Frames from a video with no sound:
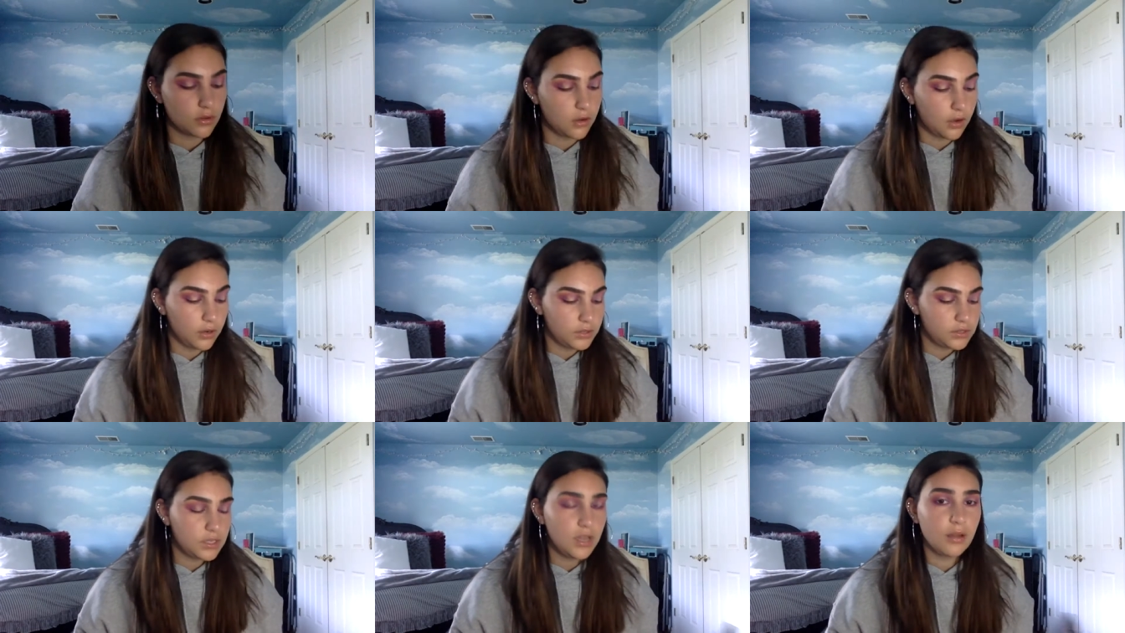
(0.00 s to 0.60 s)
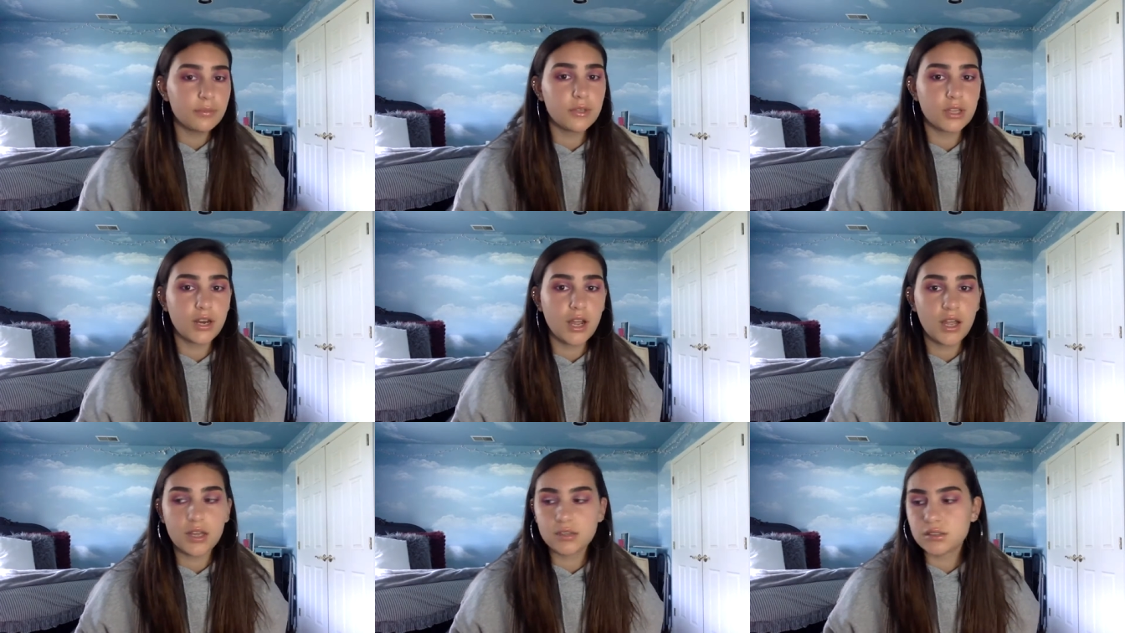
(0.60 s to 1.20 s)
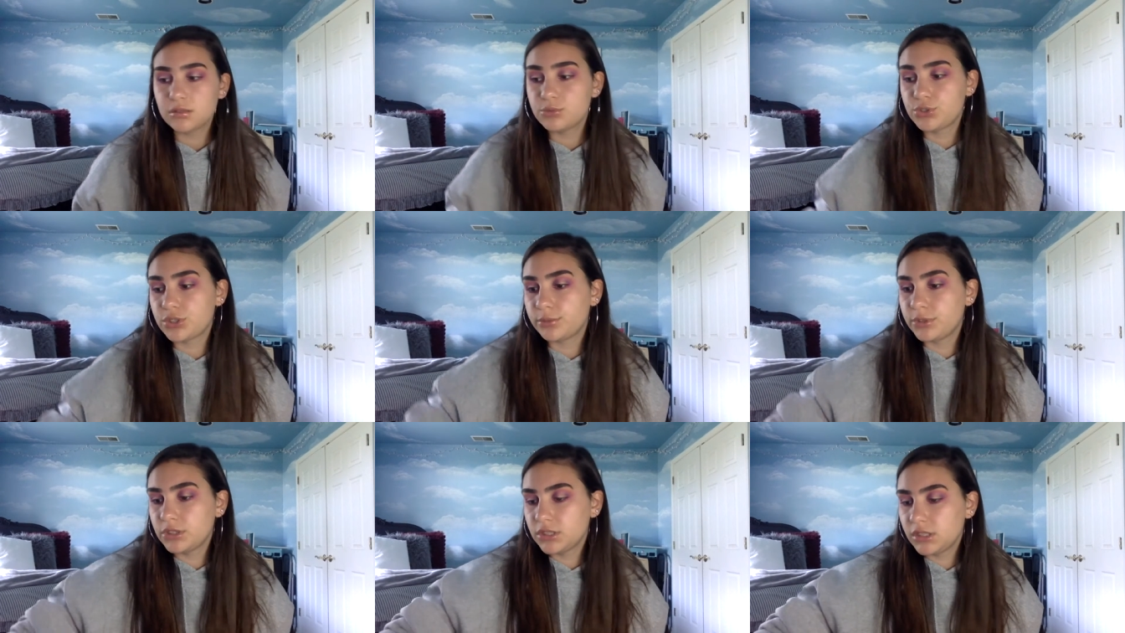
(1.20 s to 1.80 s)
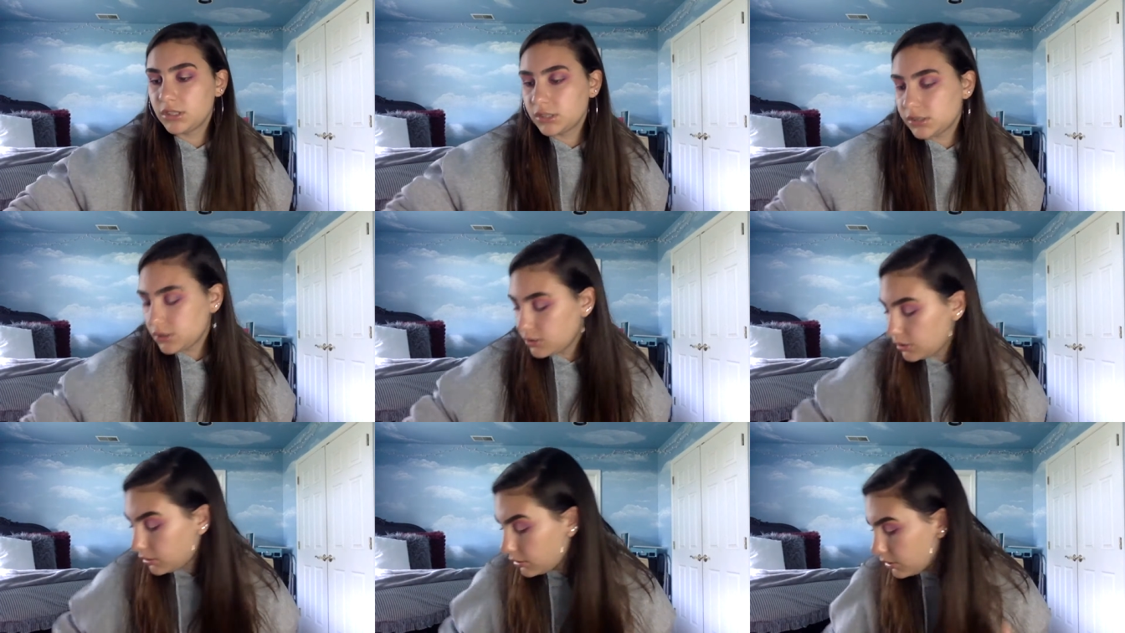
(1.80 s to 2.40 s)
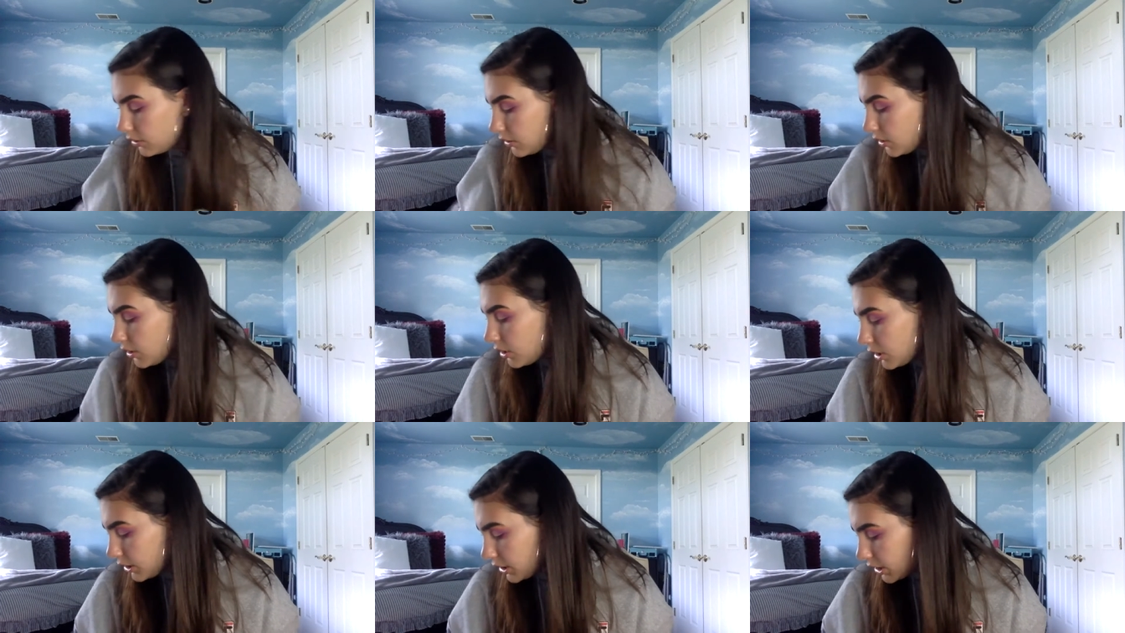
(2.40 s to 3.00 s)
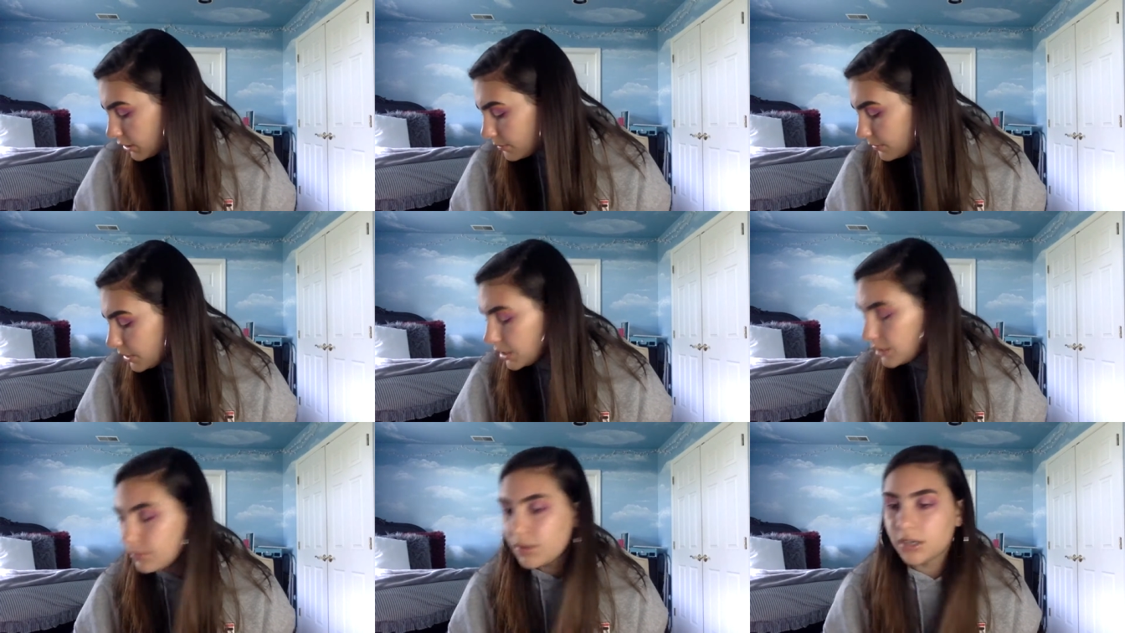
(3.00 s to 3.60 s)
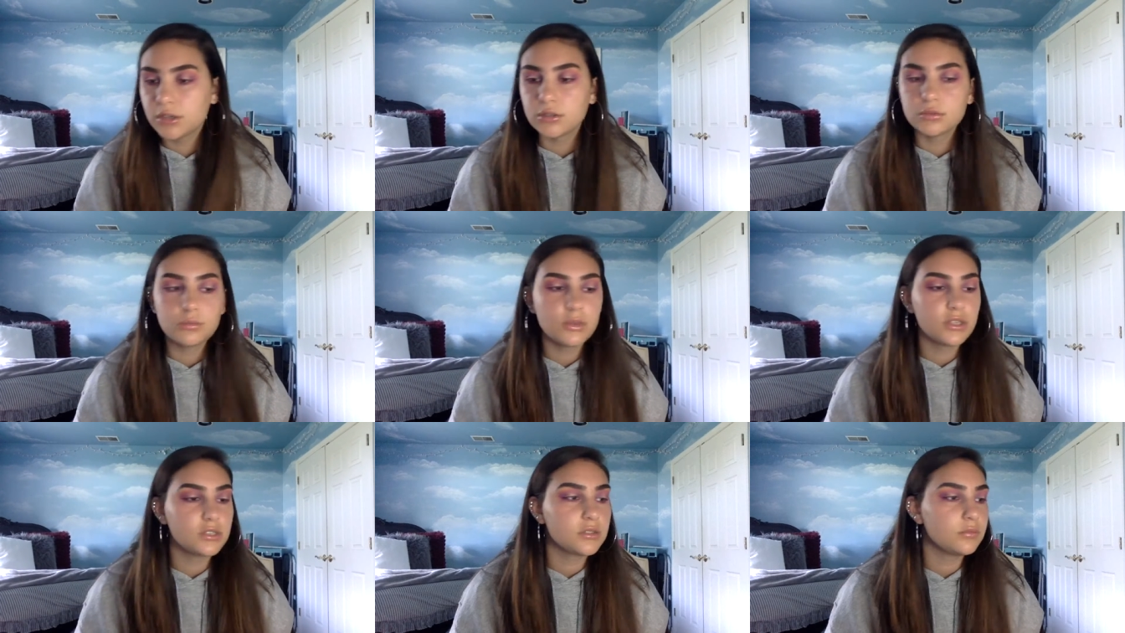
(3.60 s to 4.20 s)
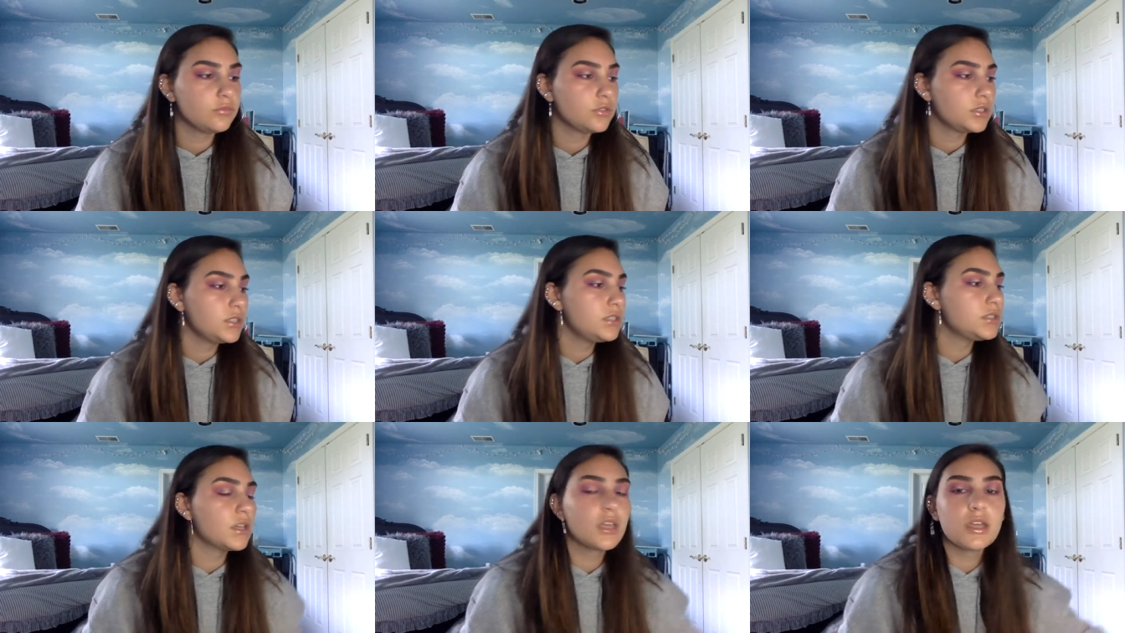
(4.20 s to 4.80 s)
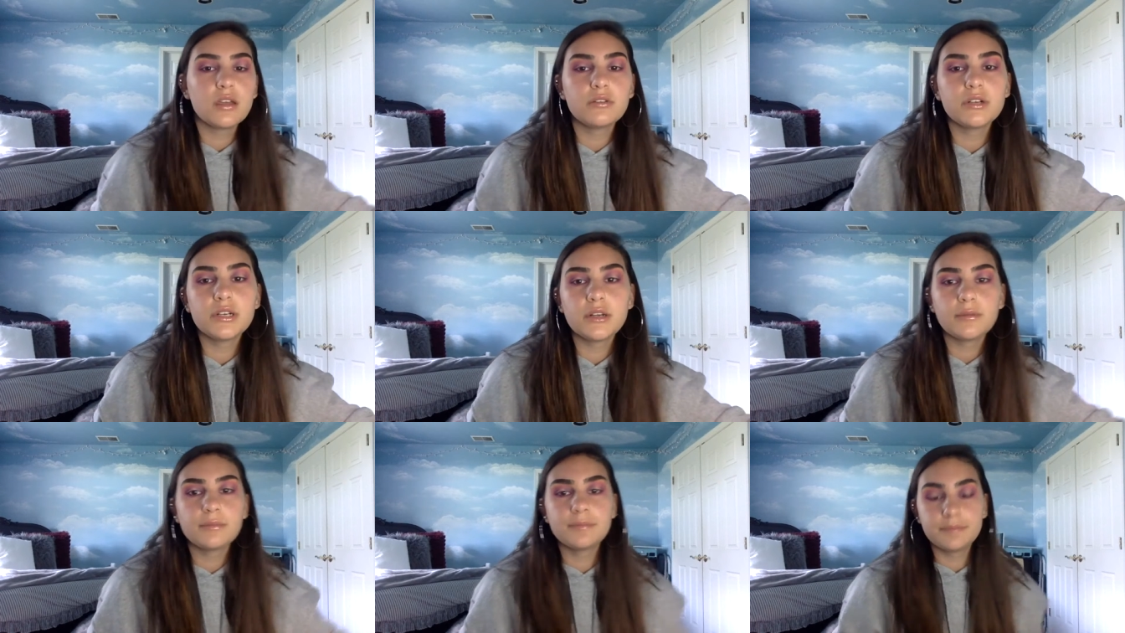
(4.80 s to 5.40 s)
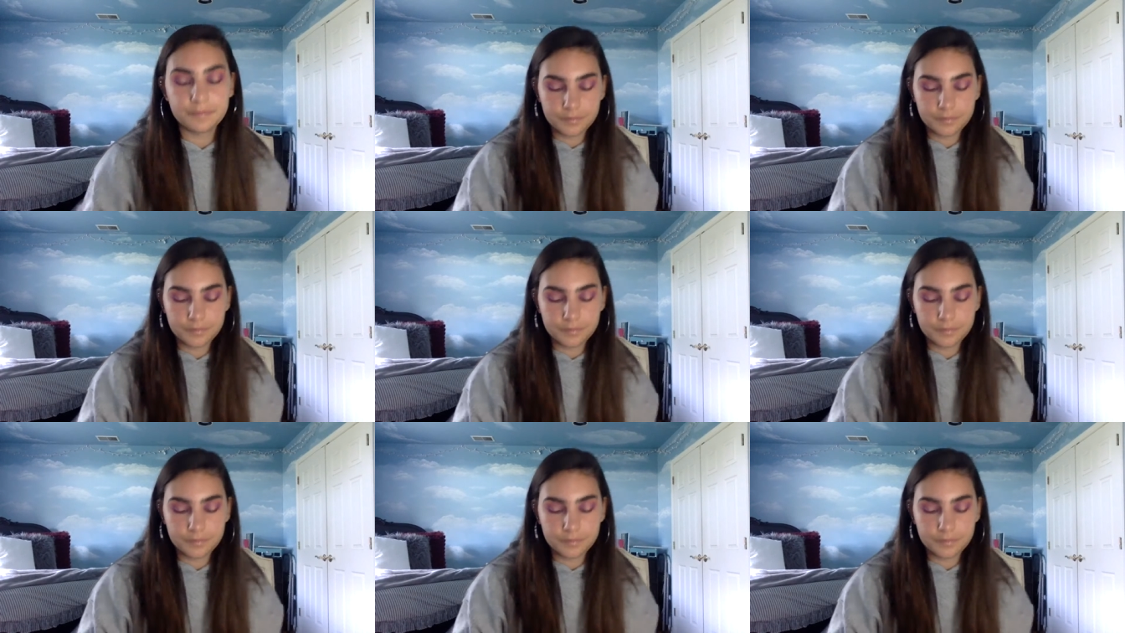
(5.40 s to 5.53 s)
Honestly, I'm going to add some shimmer to this look and kind of make it my own because I'm really digging it right now.